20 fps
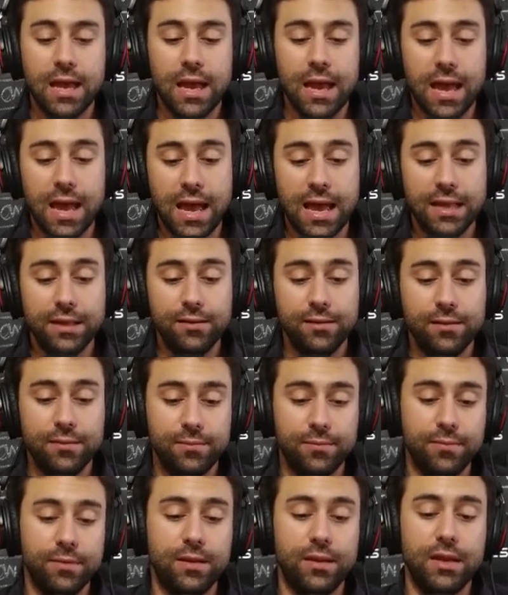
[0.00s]
And
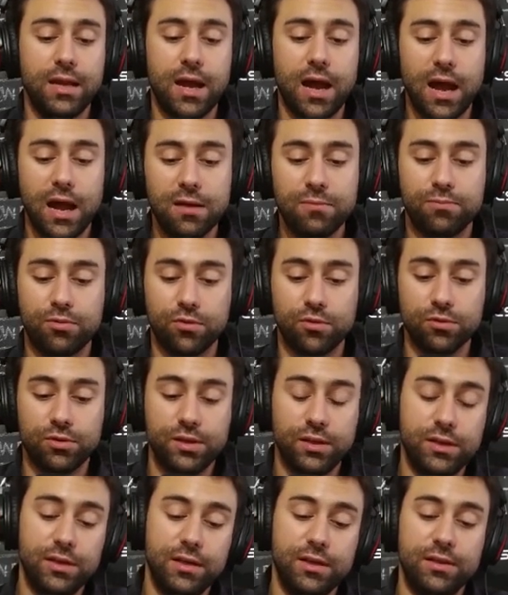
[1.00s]
the high
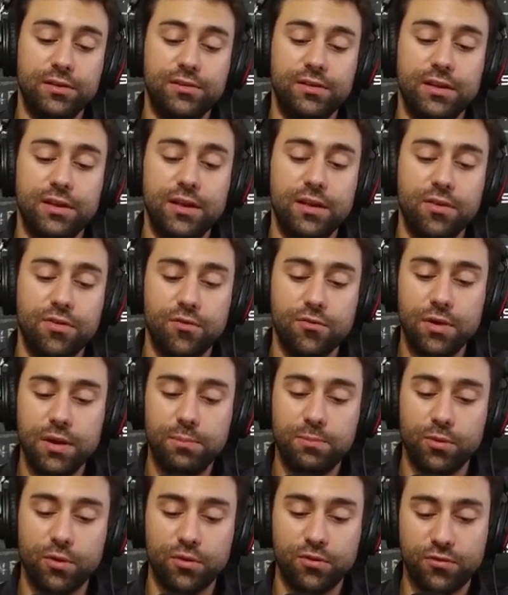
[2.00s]
protein is eating
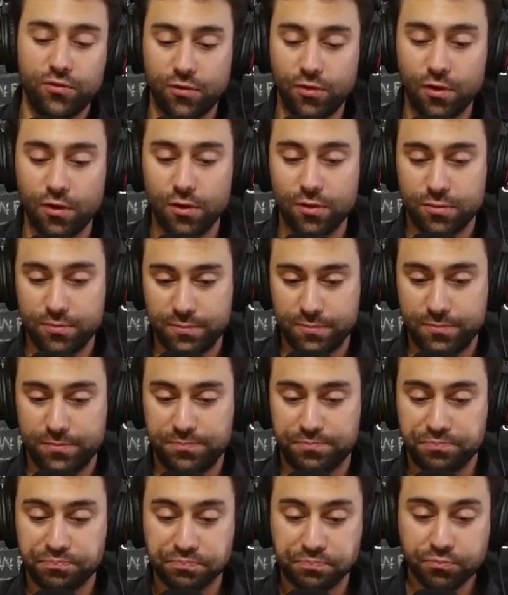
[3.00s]
3.4,
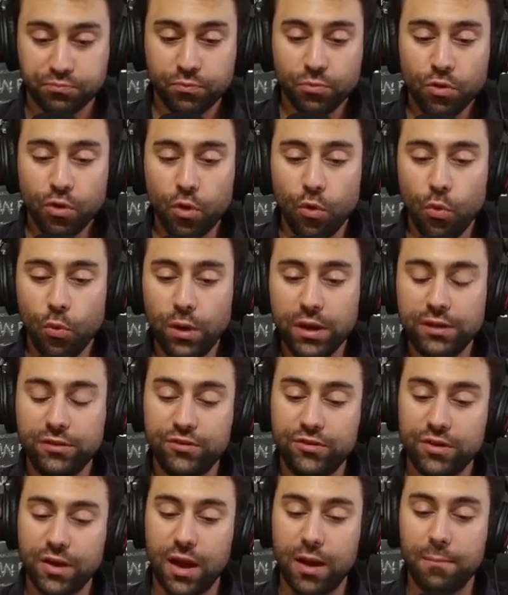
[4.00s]

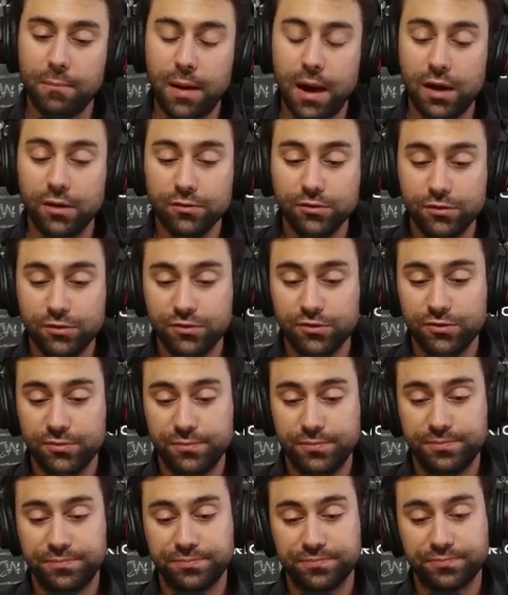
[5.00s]
which amounts
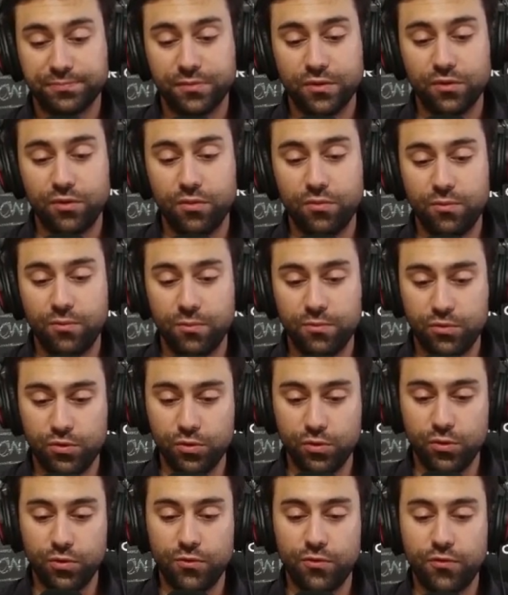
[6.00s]

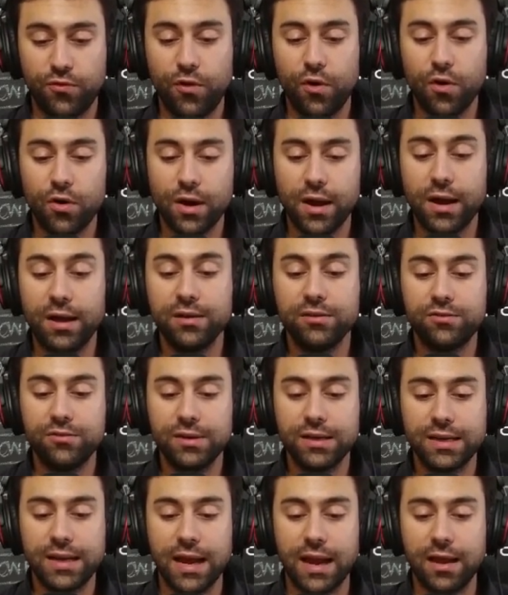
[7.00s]
to
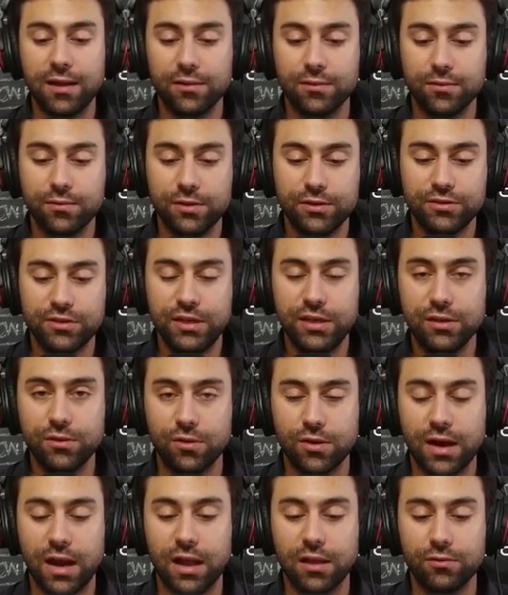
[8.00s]
400
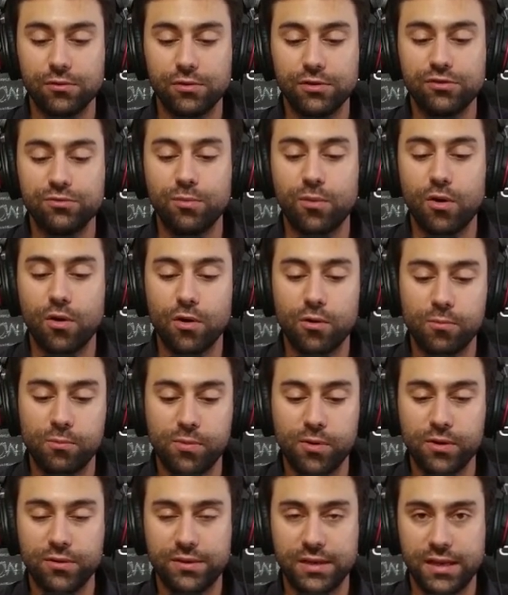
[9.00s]
kilocalories more
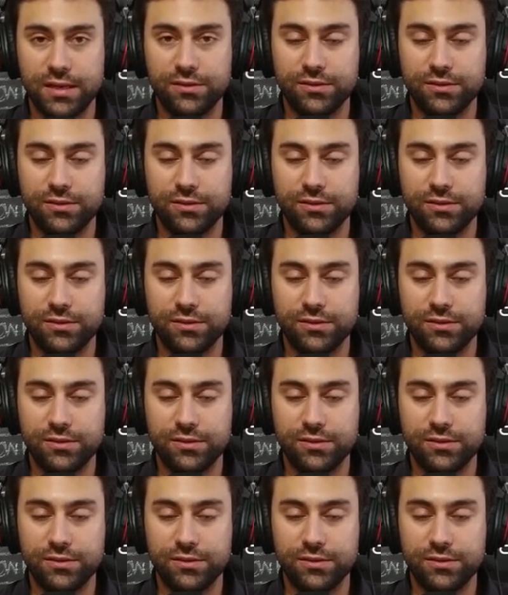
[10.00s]
per day.